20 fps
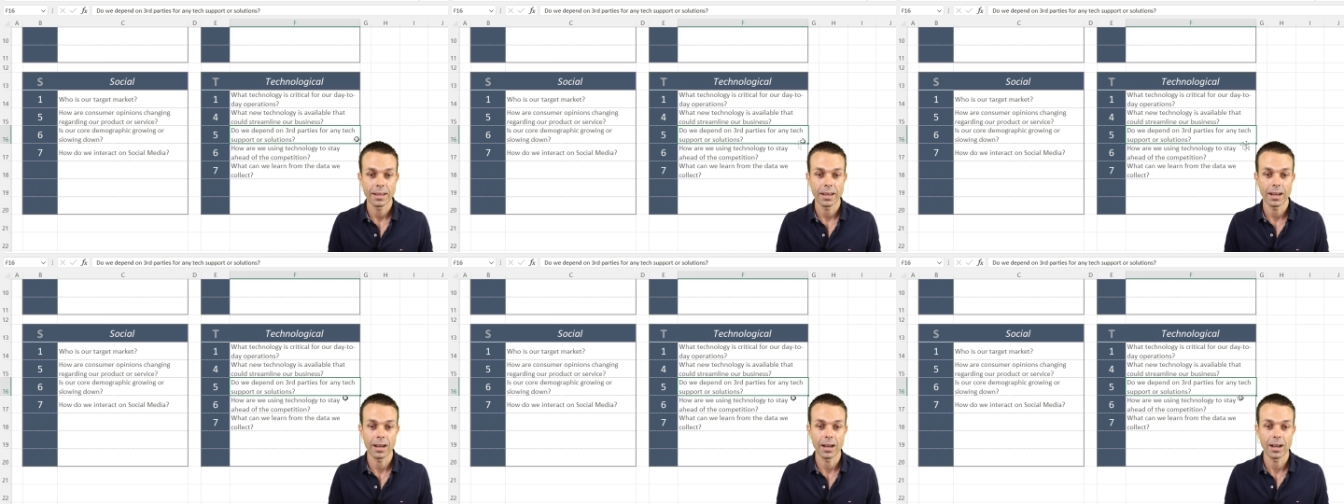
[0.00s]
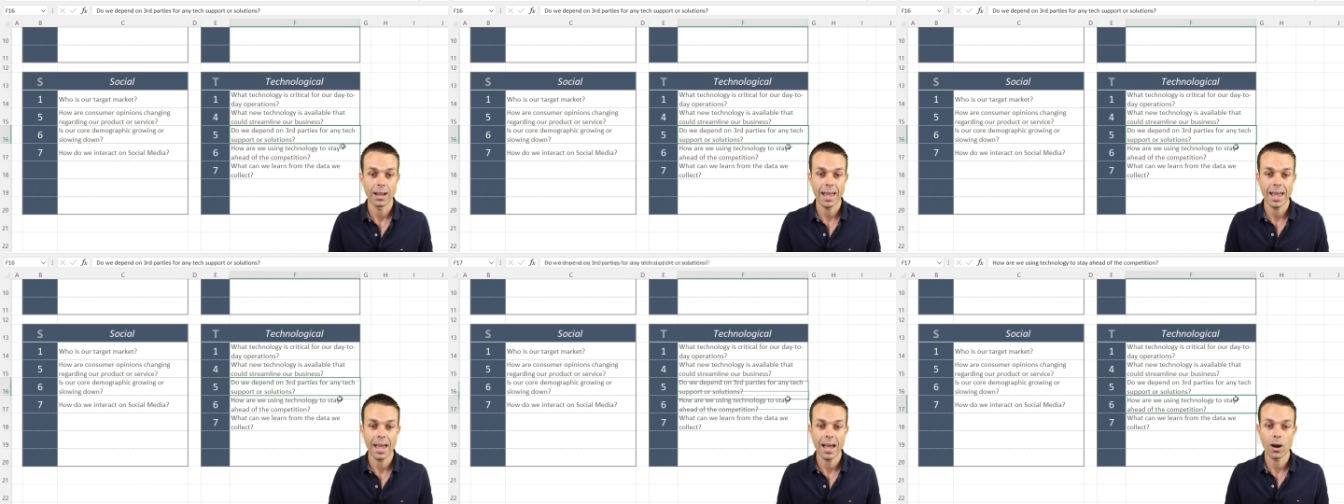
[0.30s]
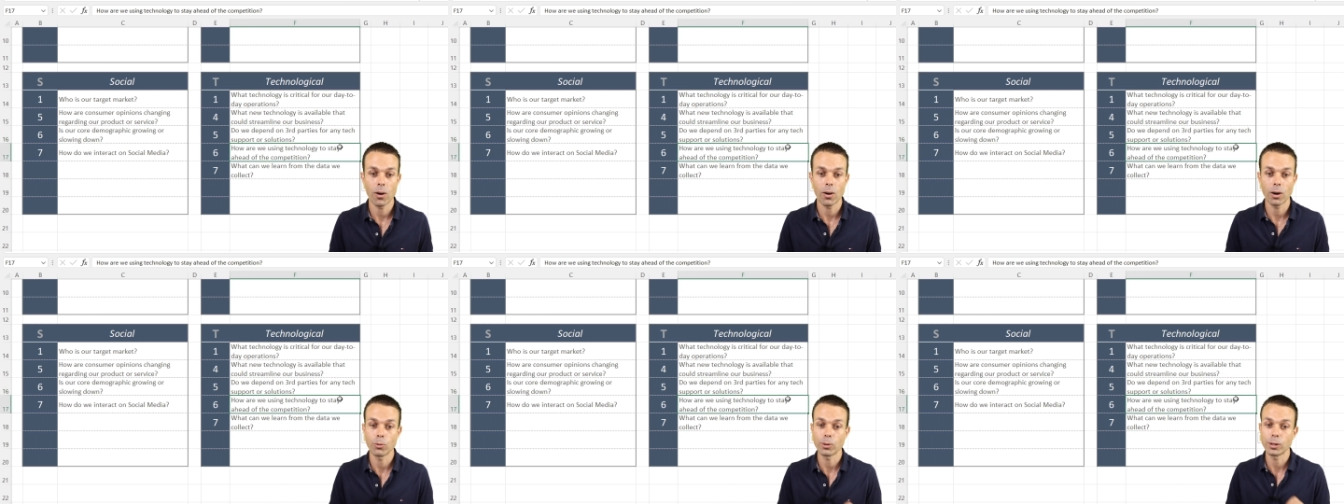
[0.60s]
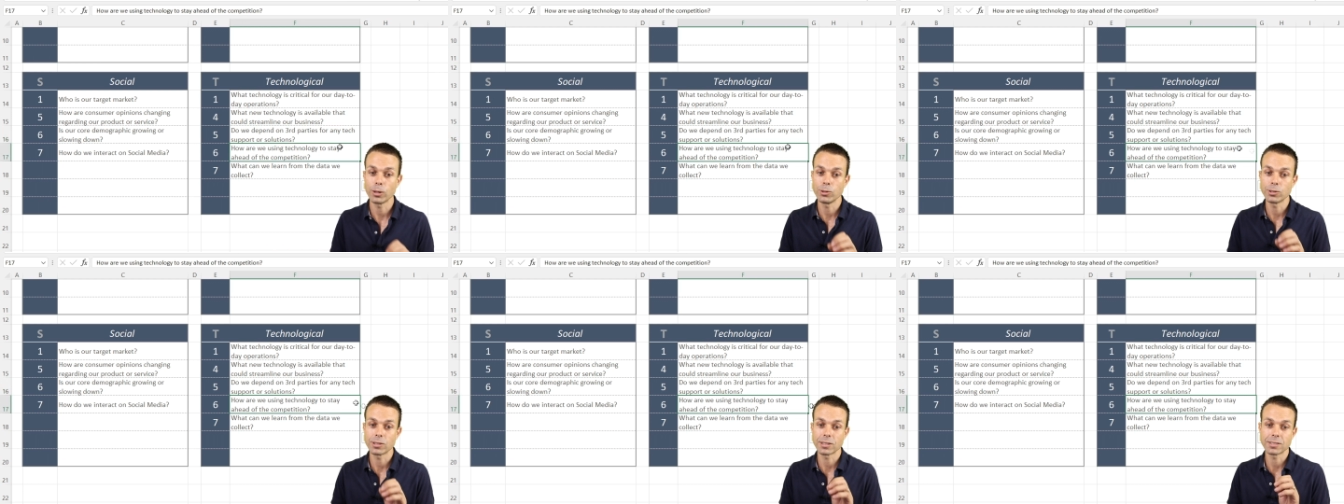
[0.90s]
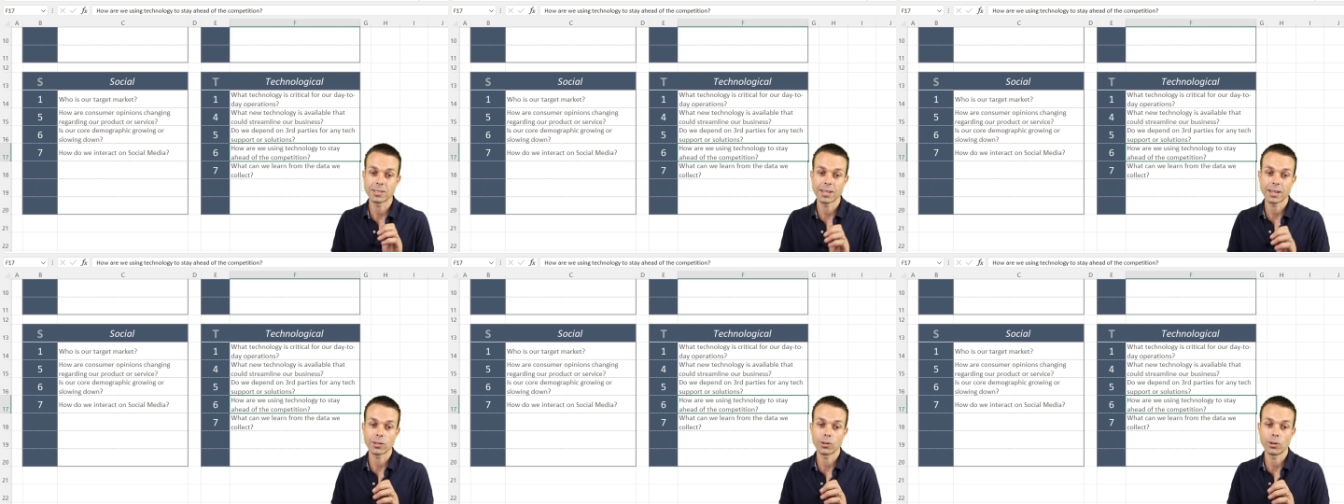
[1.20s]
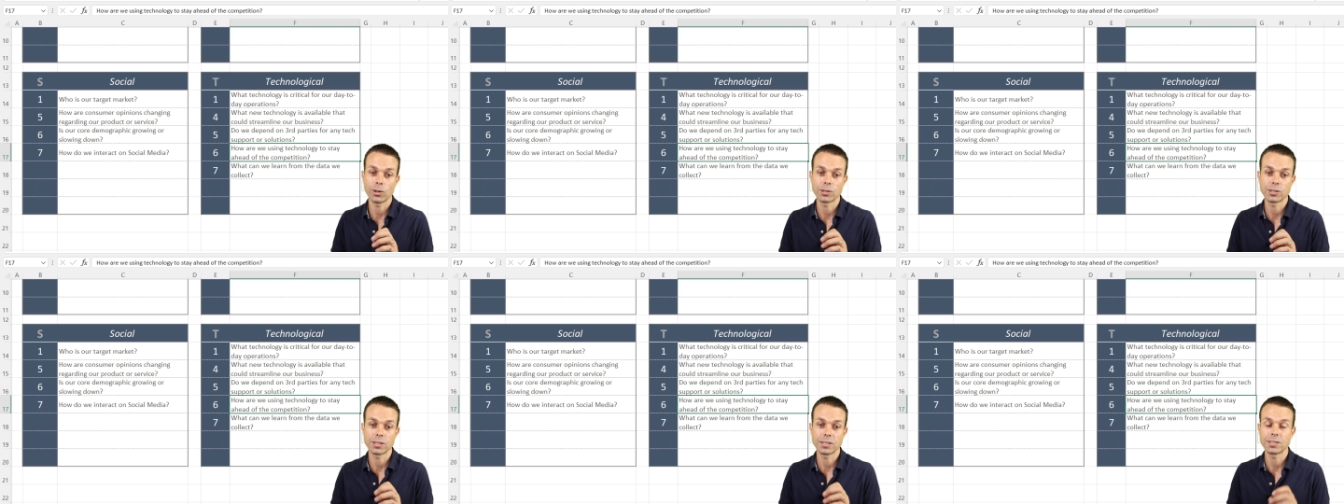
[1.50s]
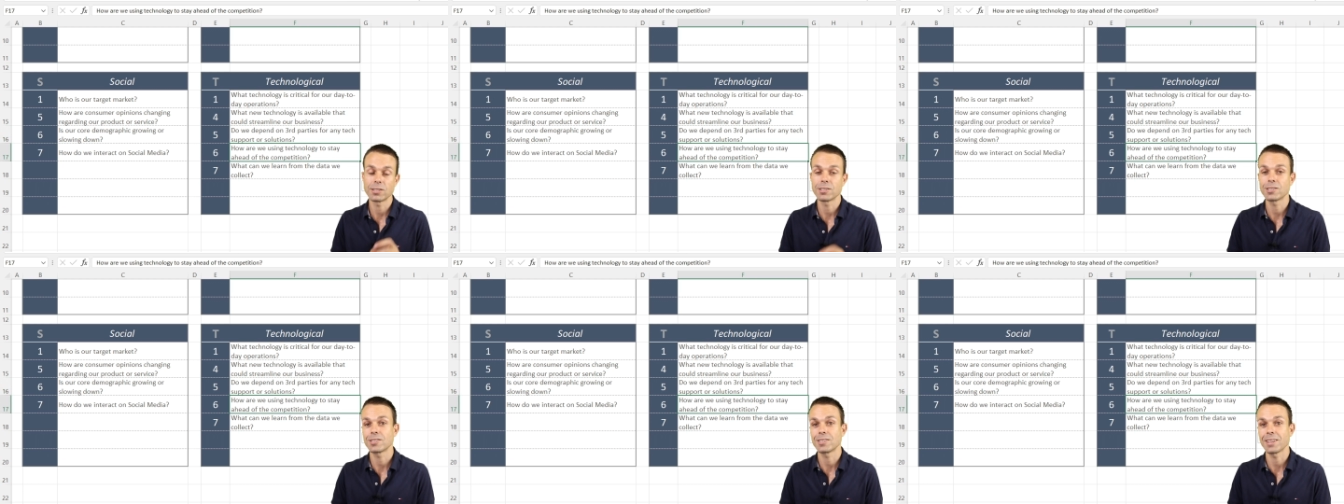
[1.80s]
Uh, how are we using technology
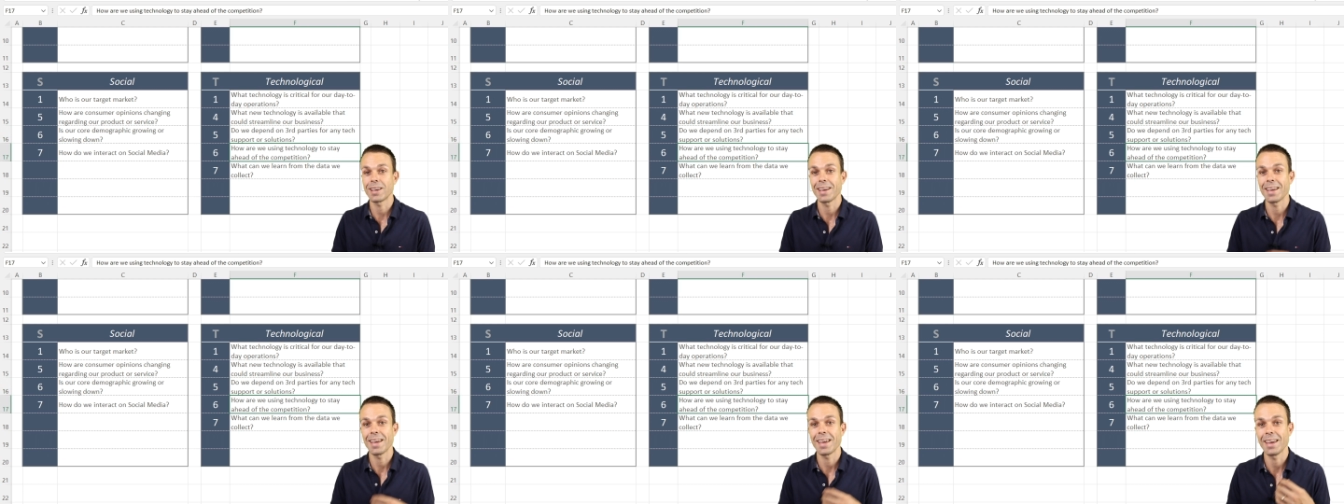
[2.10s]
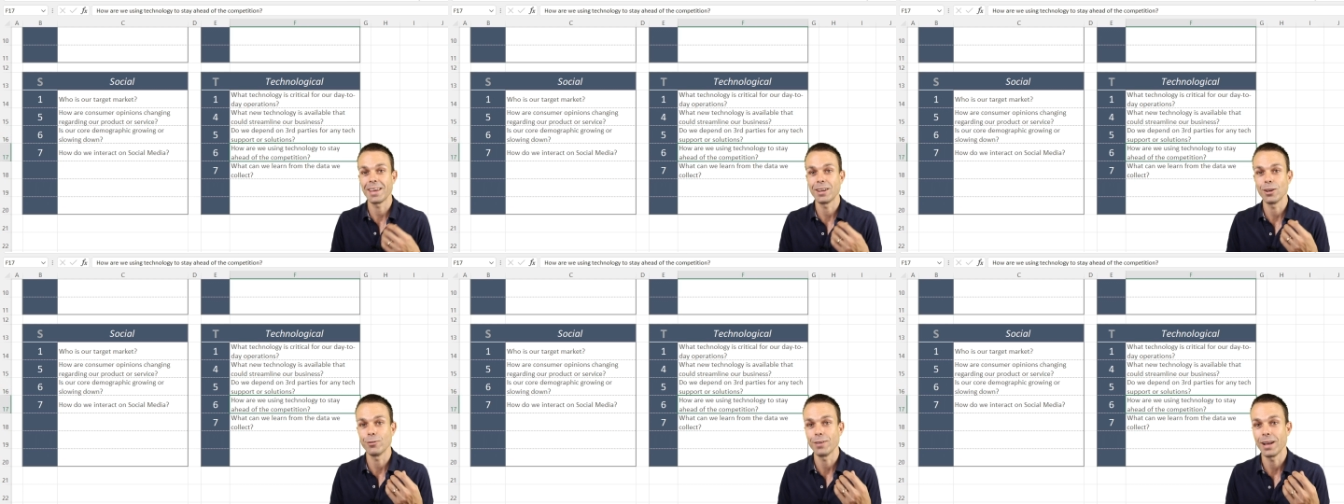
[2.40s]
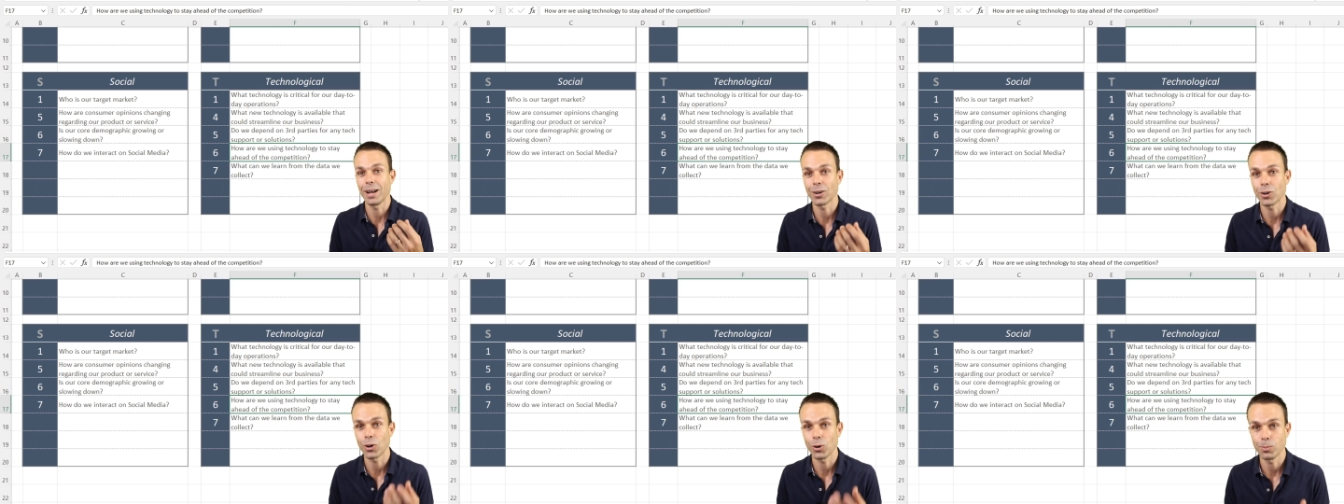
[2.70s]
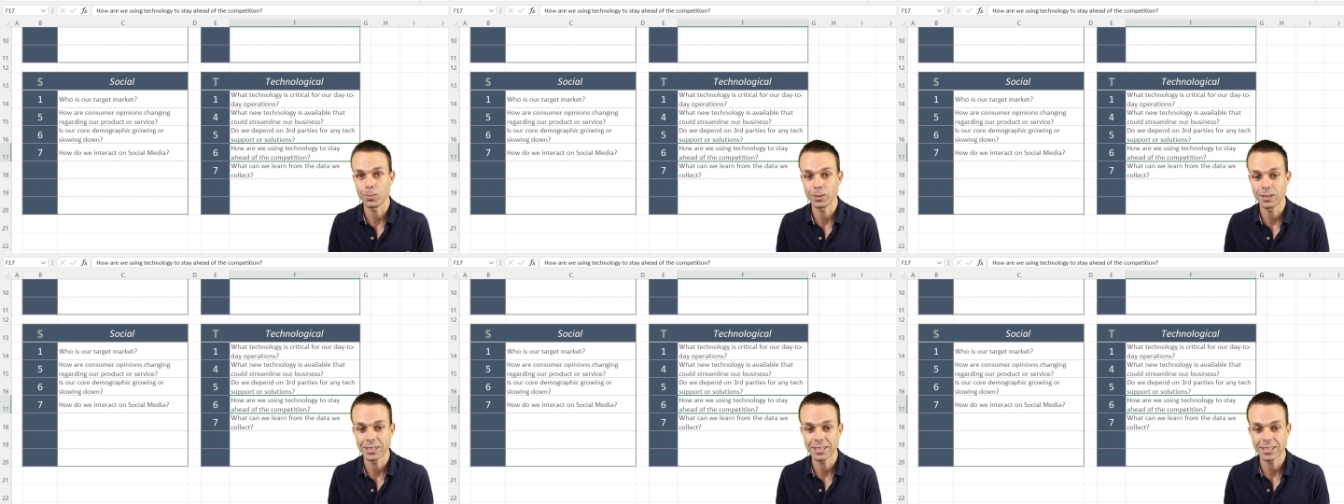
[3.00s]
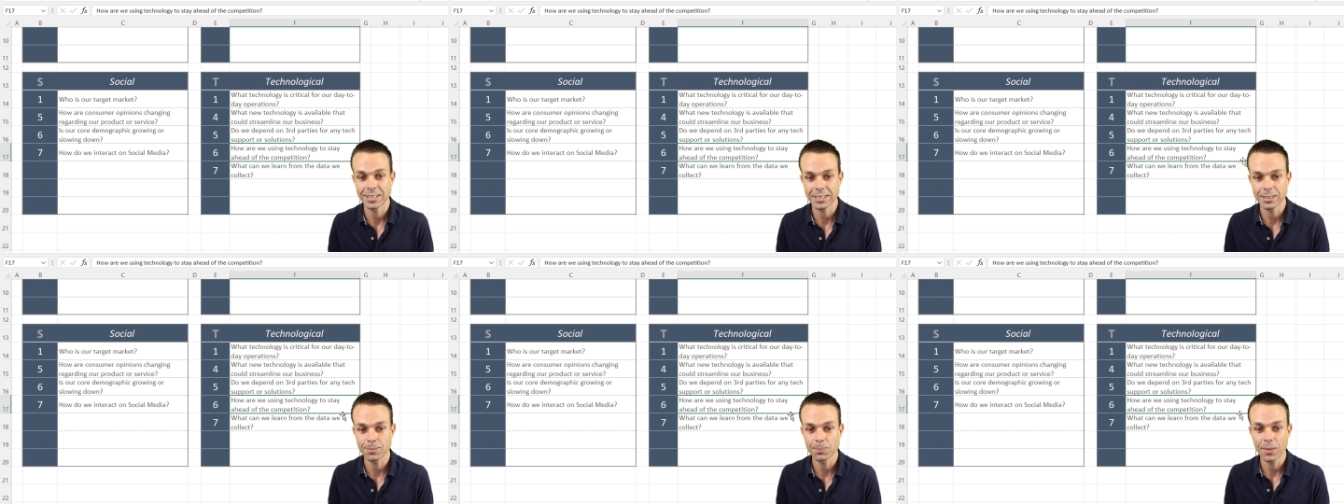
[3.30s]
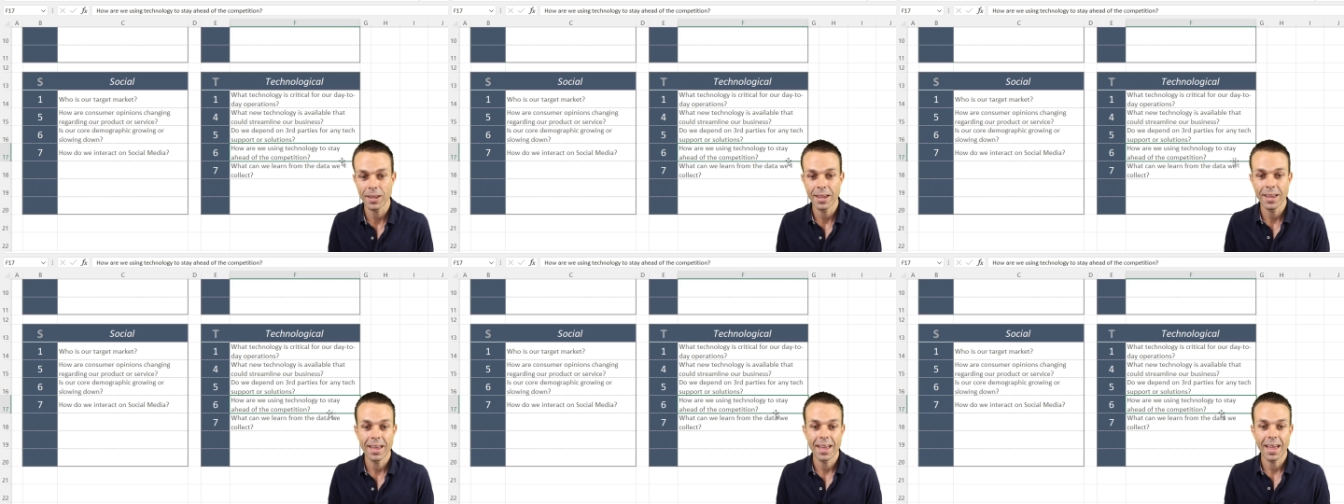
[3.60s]
to stay ahead of our competition?